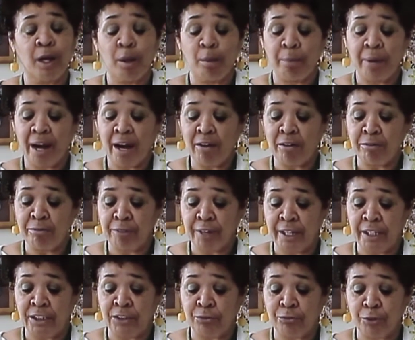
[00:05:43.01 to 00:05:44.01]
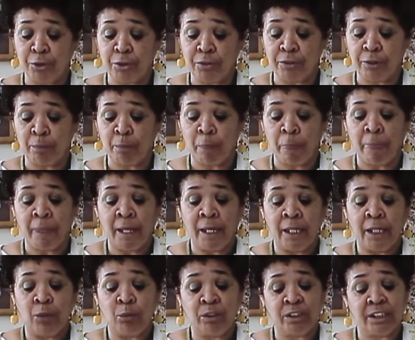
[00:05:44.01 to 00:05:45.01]
Paraphrase further,
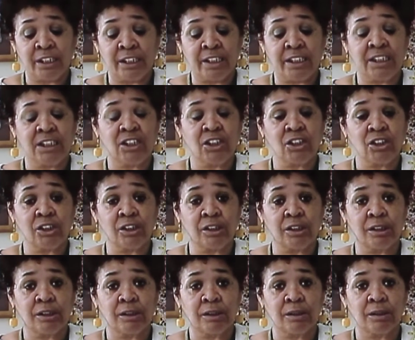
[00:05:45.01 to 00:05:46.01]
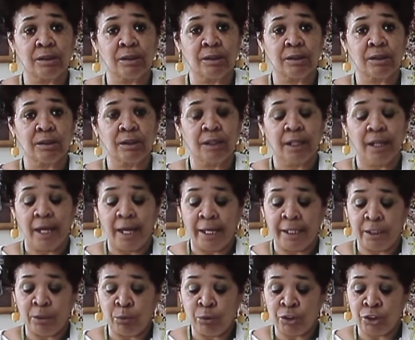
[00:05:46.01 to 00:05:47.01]
it was understood and
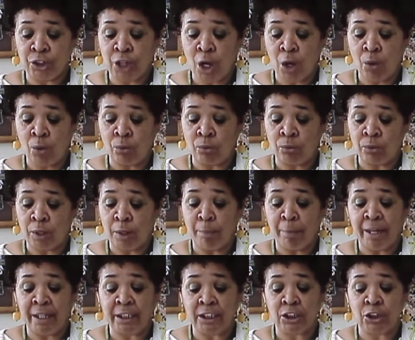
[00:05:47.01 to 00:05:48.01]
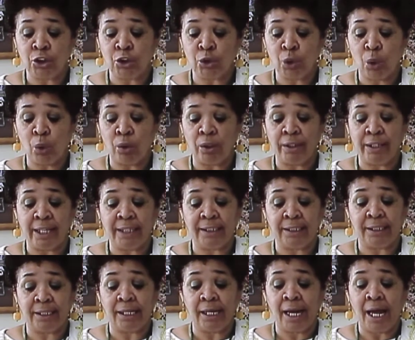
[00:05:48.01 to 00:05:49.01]
it was known by the controller that
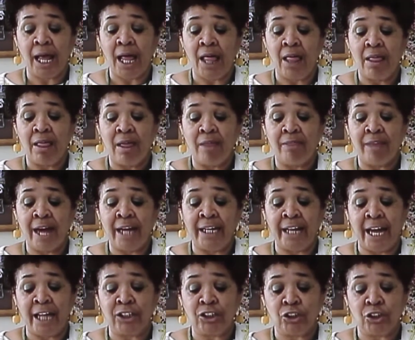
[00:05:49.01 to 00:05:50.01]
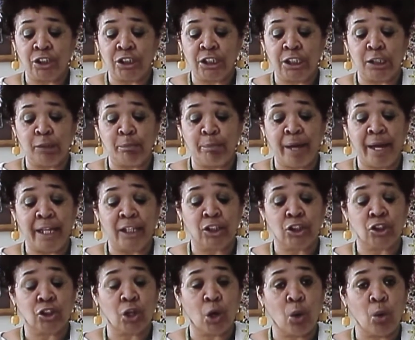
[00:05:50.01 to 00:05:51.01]
National City Bank
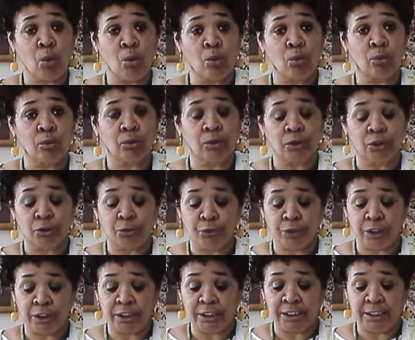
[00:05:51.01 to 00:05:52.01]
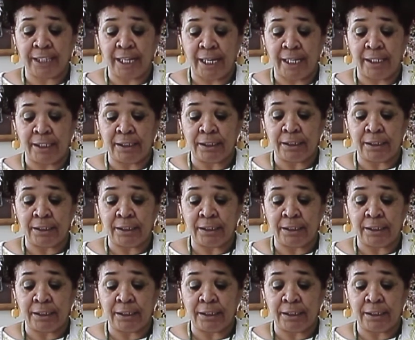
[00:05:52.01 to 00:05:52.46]
sold the real estate,